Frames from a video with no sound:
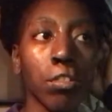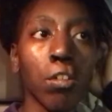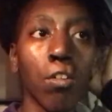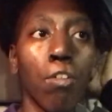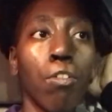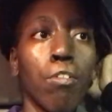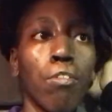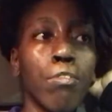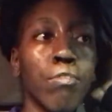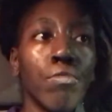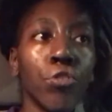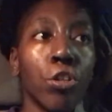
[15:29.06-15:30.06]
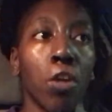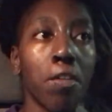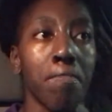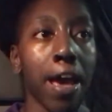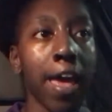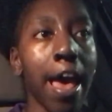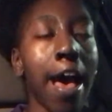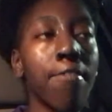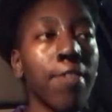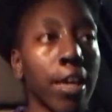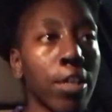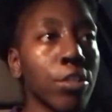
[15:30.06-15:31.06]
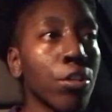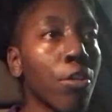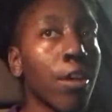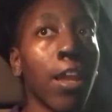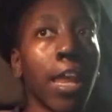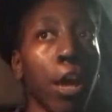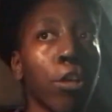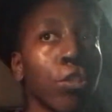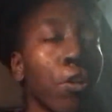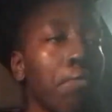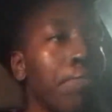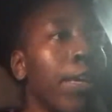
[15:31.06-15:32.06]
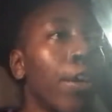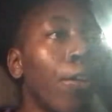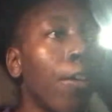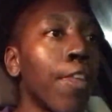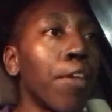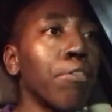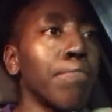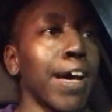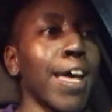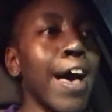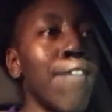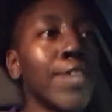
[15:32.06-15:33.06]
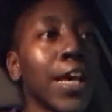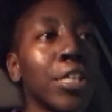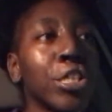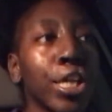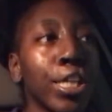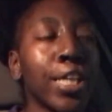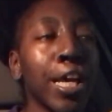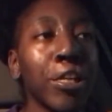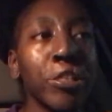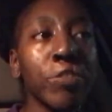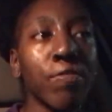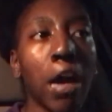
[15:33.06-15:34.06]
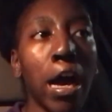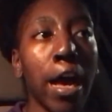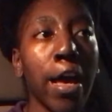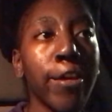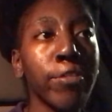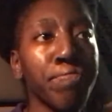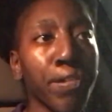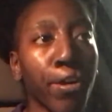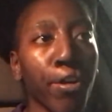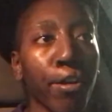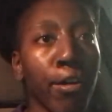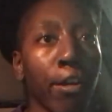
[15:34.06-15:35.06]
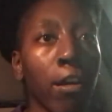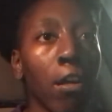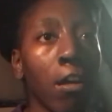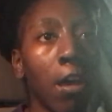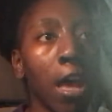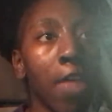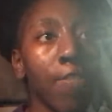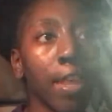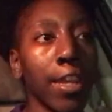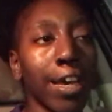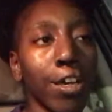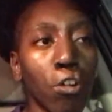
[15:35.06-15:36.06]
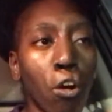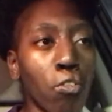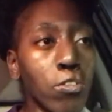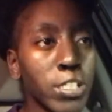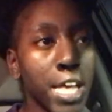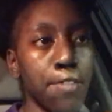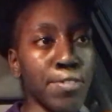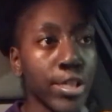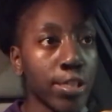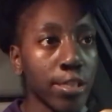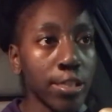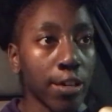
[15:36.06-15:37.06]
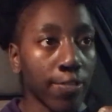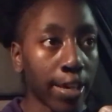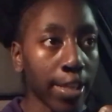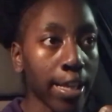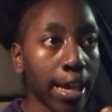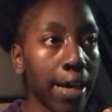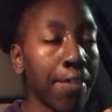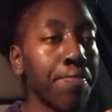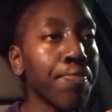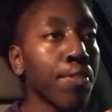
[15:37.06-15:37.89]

So, you know, we might have like a certain meal, and then we might have like chicken tenders, fries, burger, and then like cold sandwiches and stuff like that.